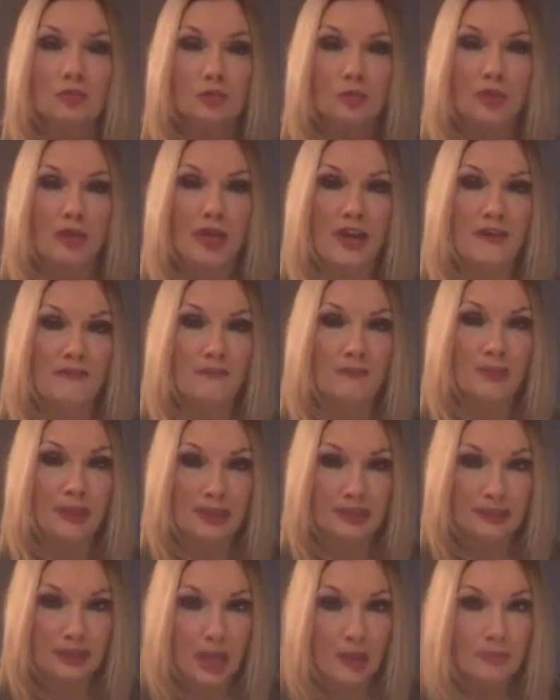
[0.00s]
Troy Ave
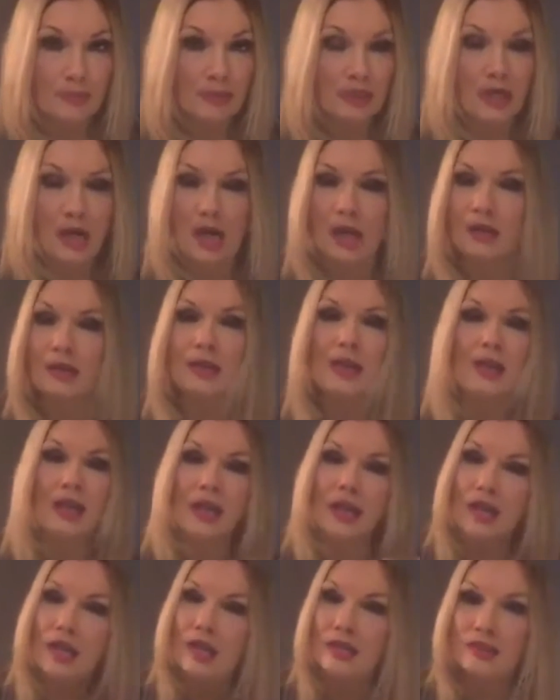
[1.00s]
picks up the gun
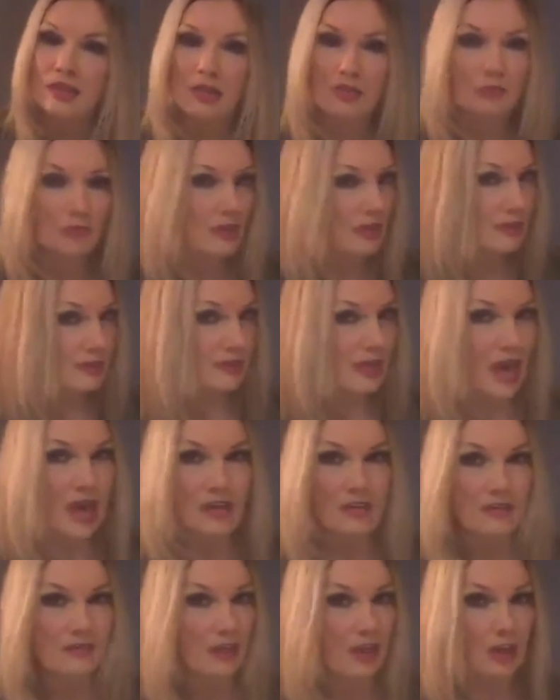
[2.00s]
and then runs
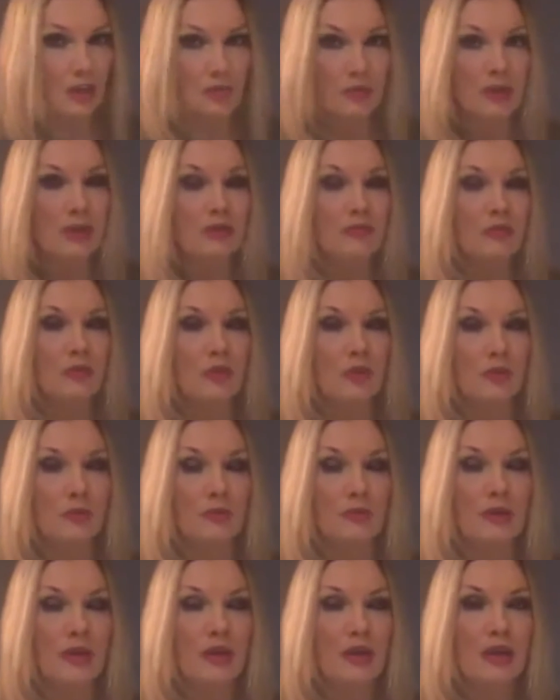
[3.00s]
out of that green
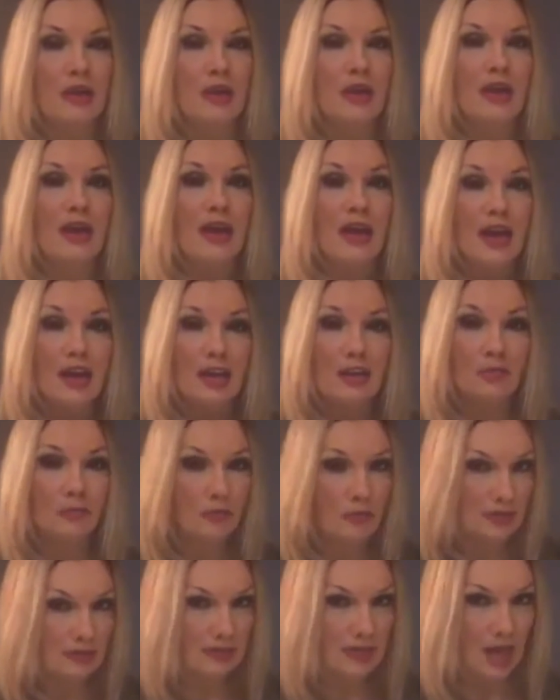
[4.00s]
room
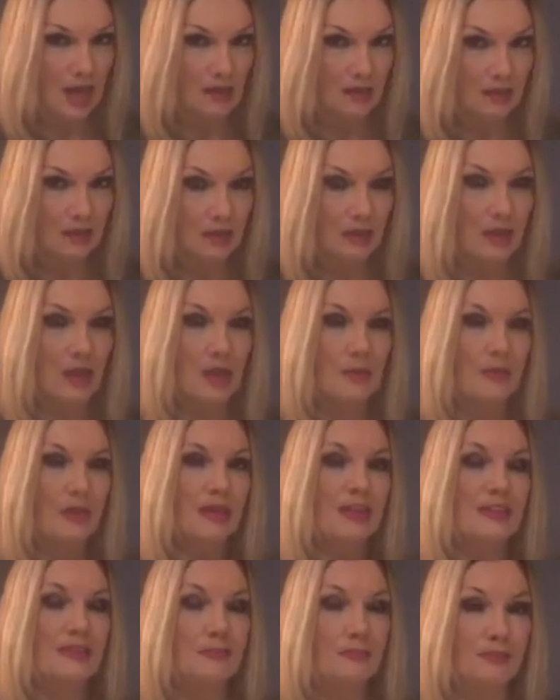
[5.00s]
and runs out of the club
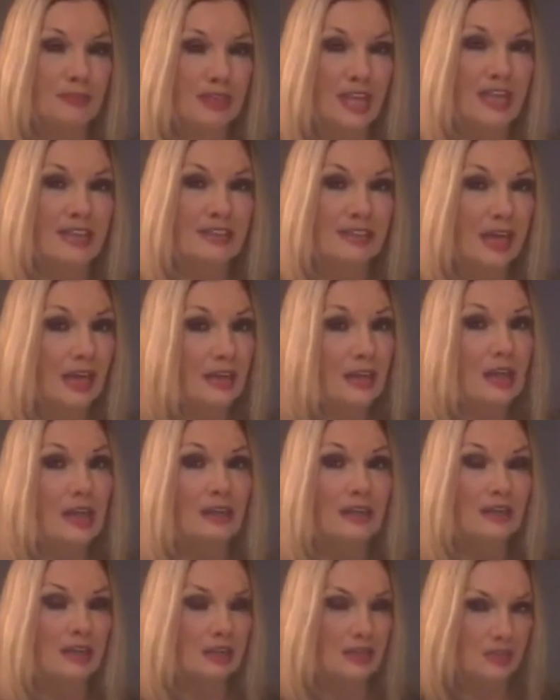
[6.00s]
and takes that
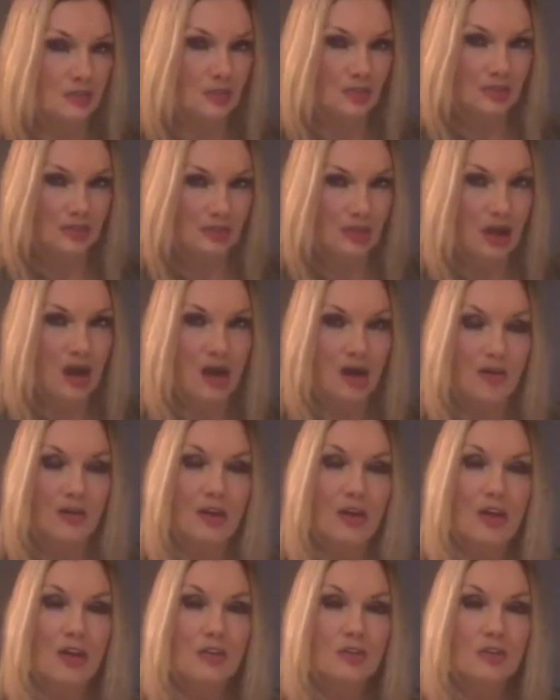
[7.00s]
gun into his car.